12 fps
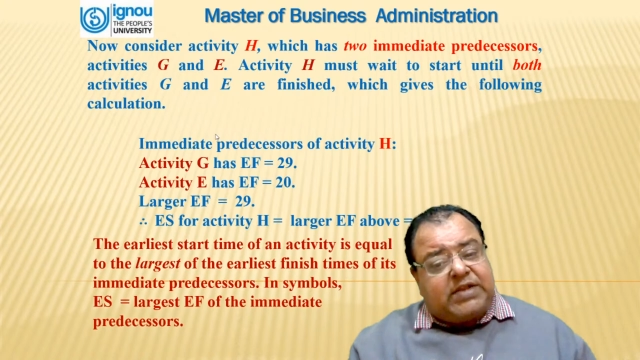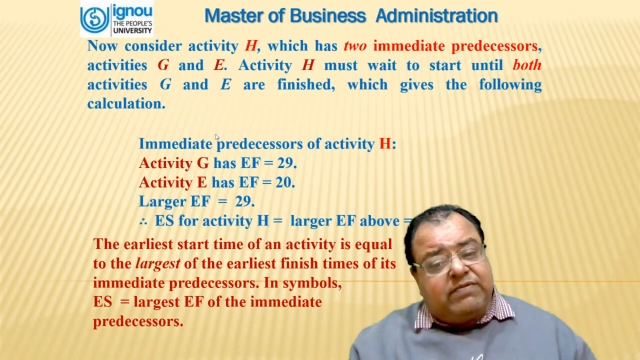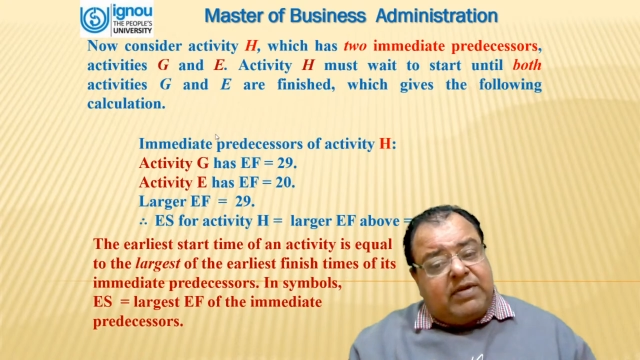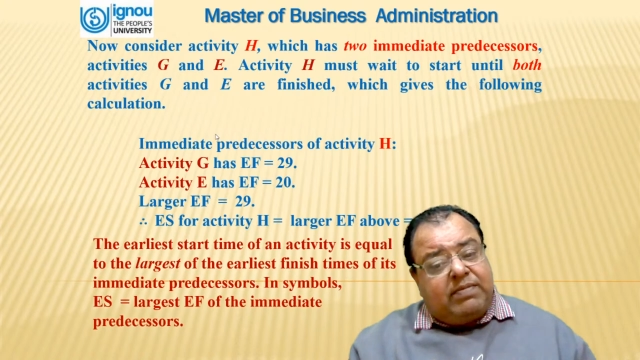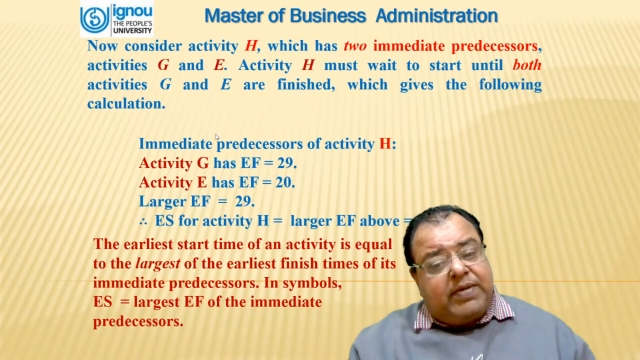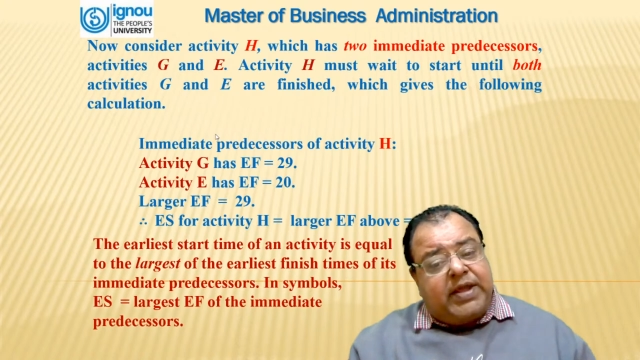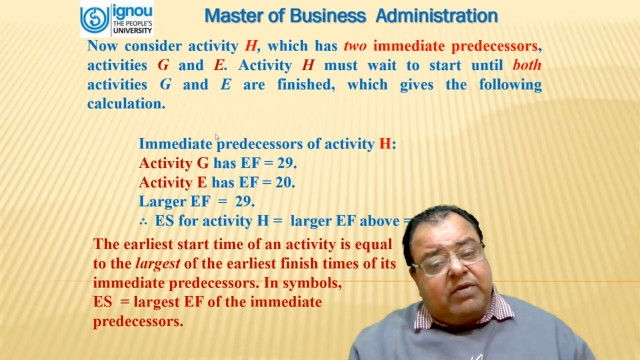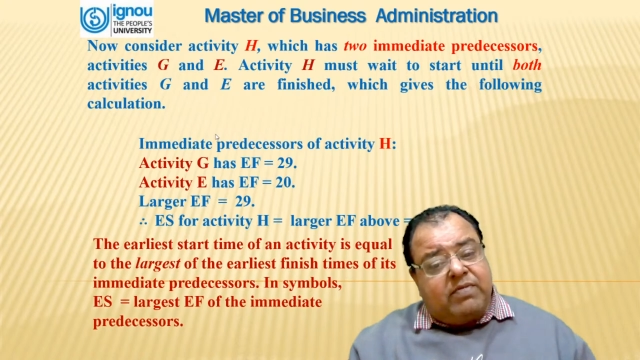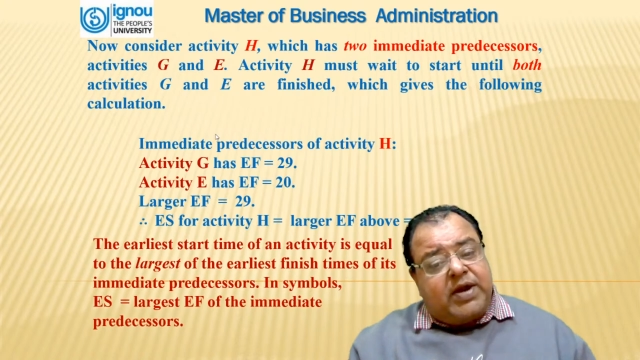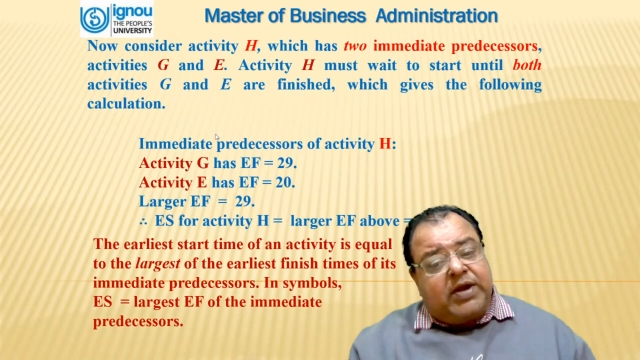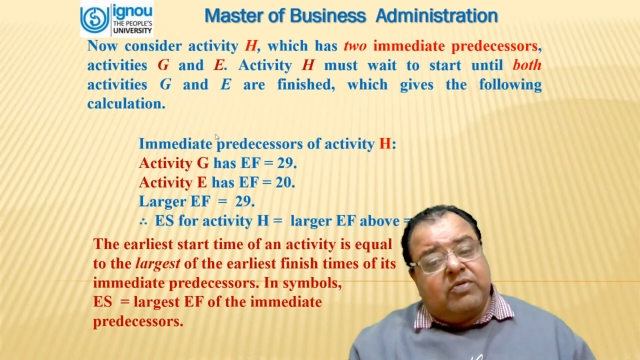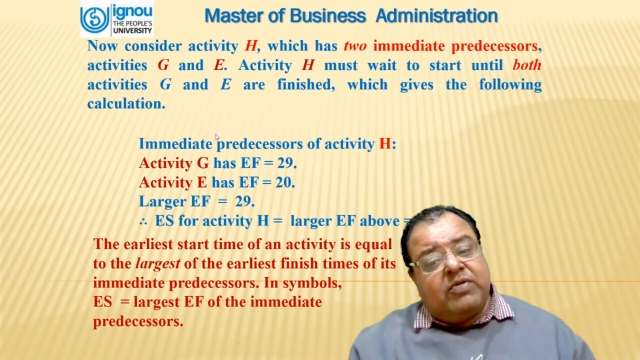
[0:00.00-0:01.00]
H will be
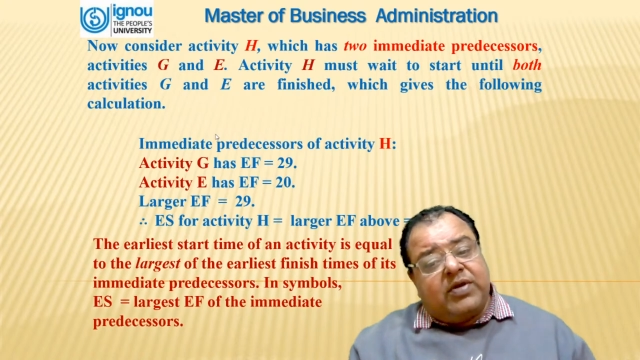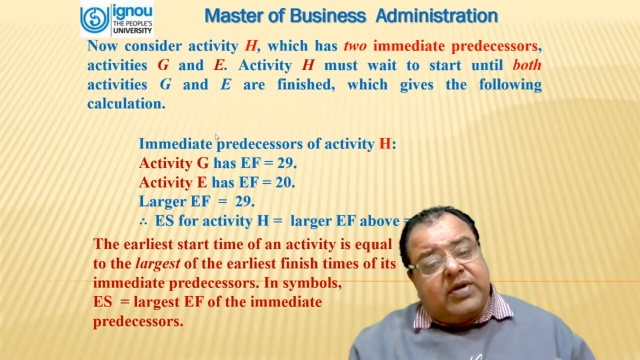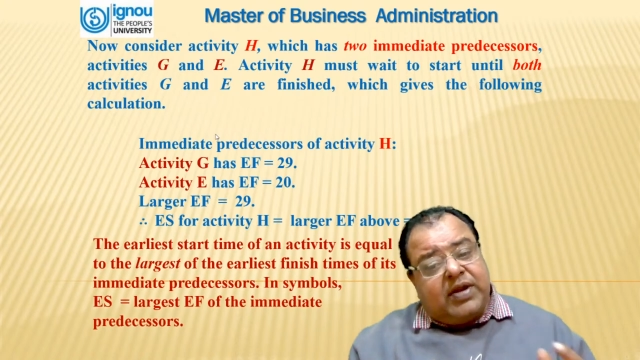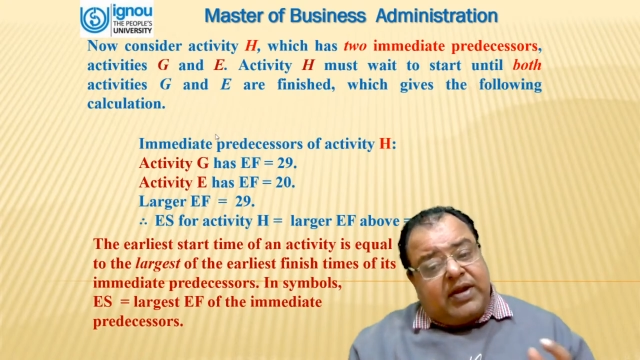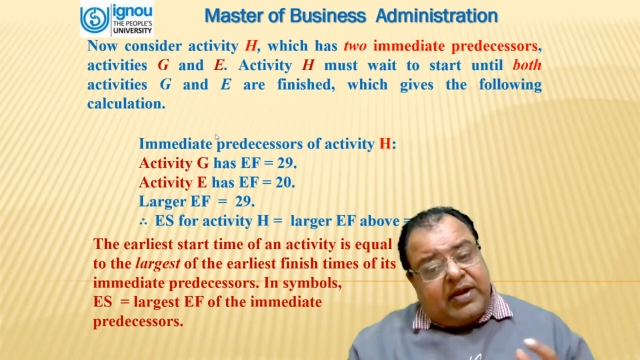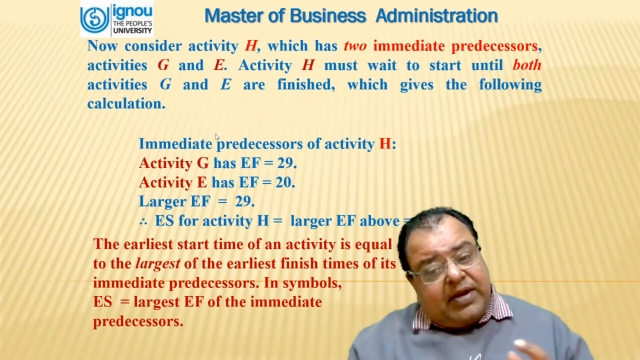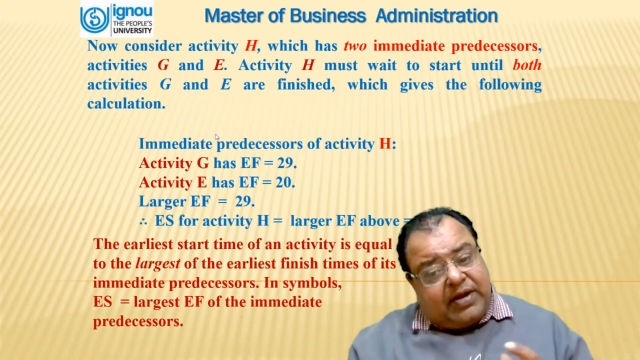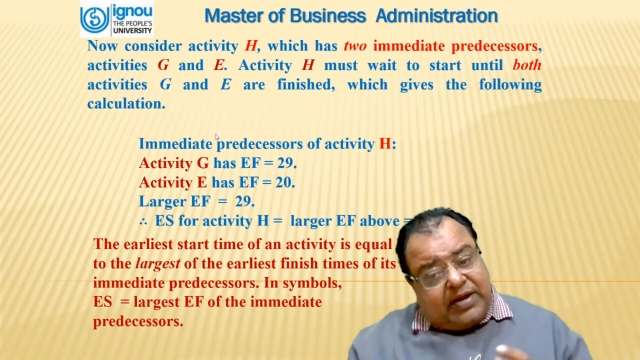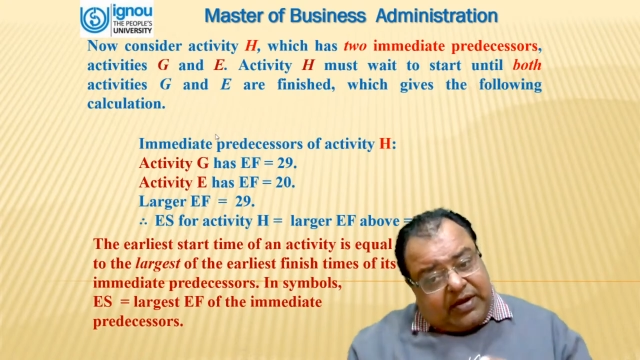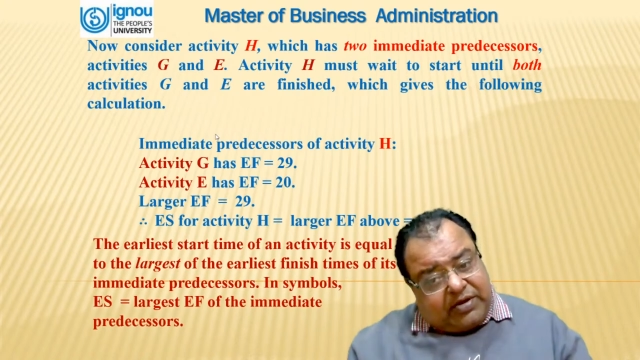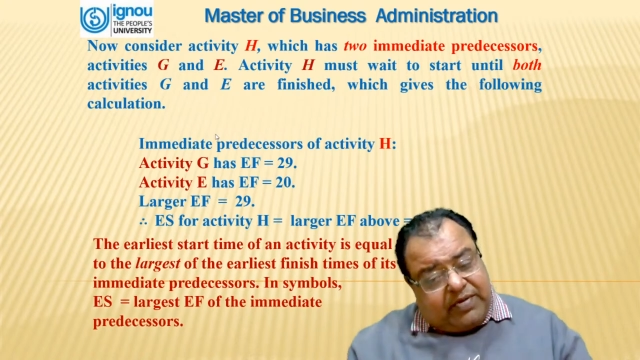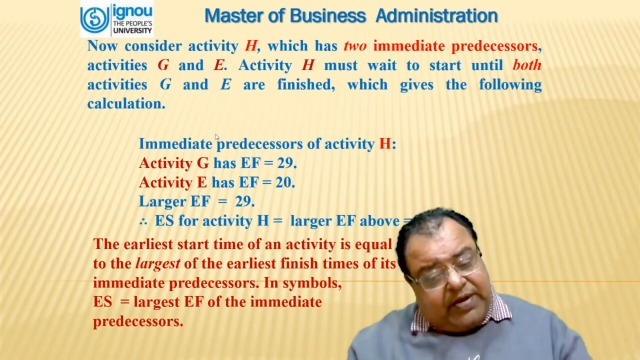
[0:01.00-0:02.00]
equal to
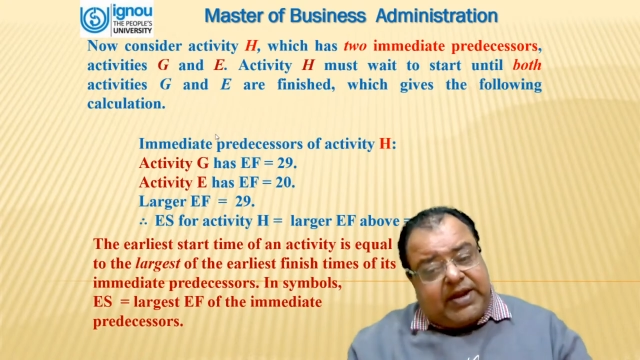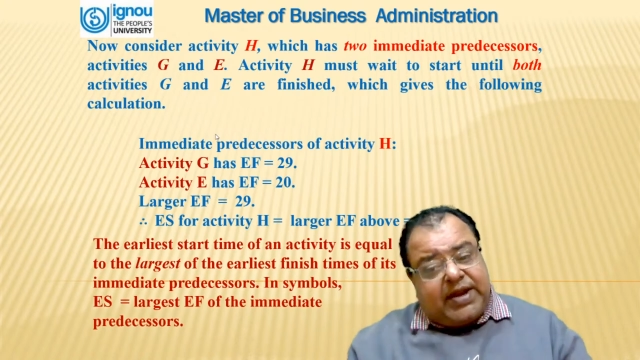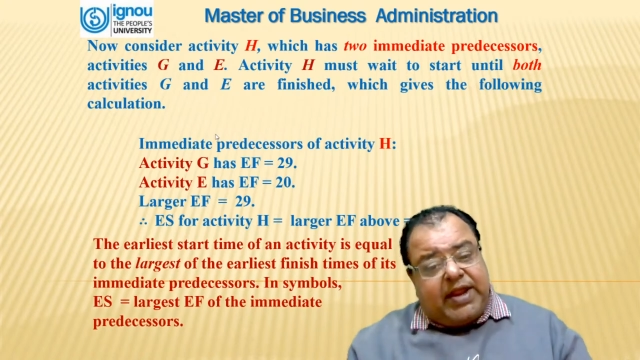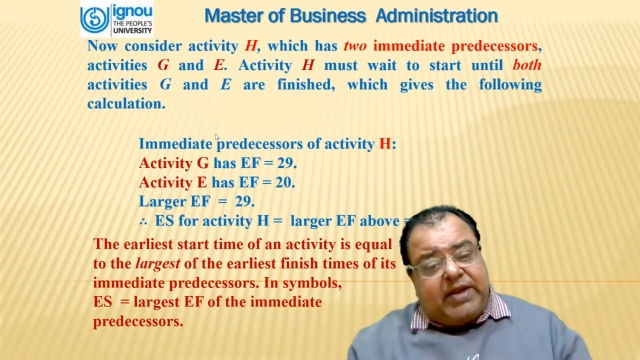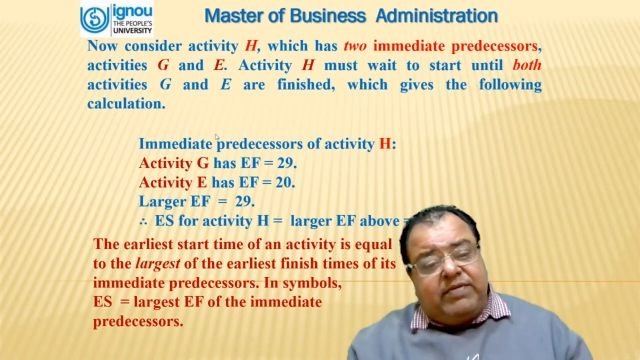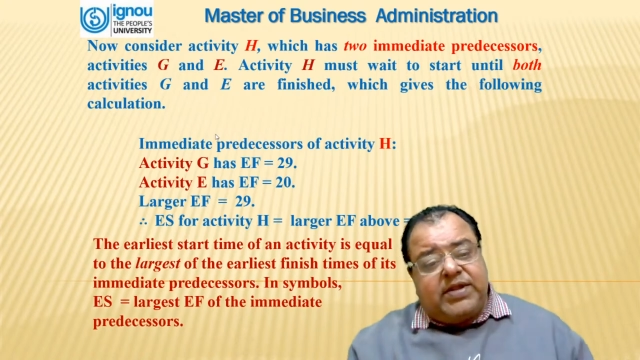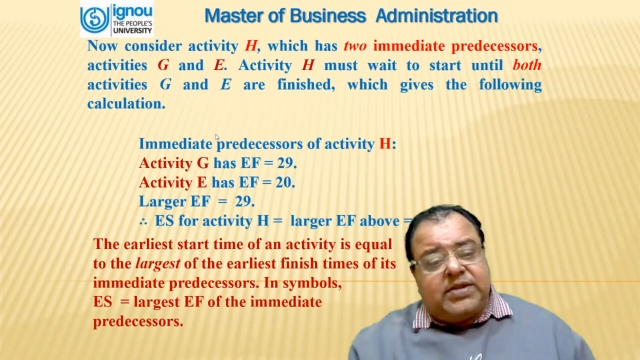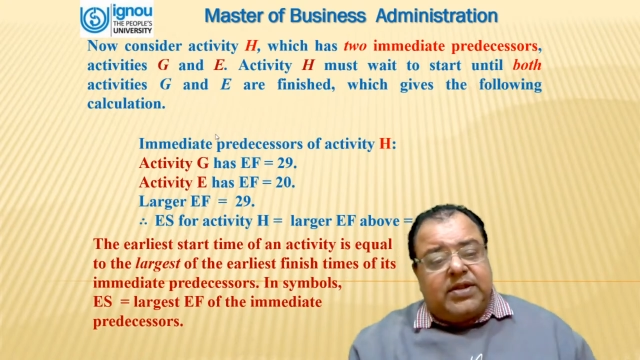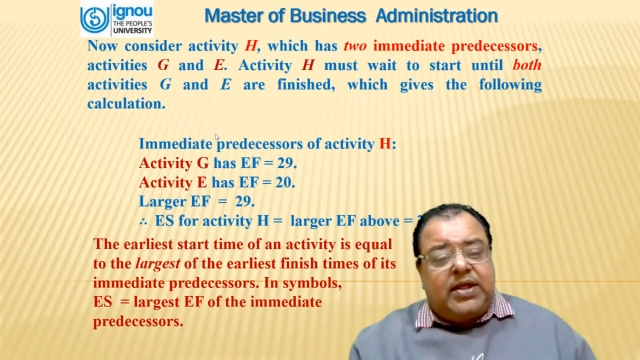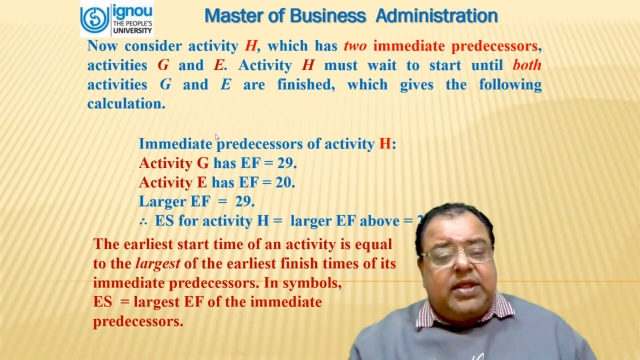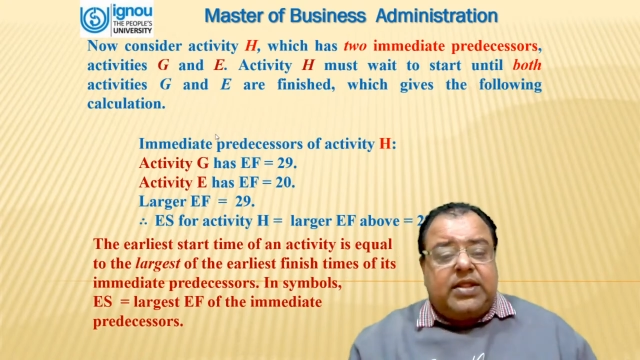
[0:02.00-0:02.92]
29 weeks.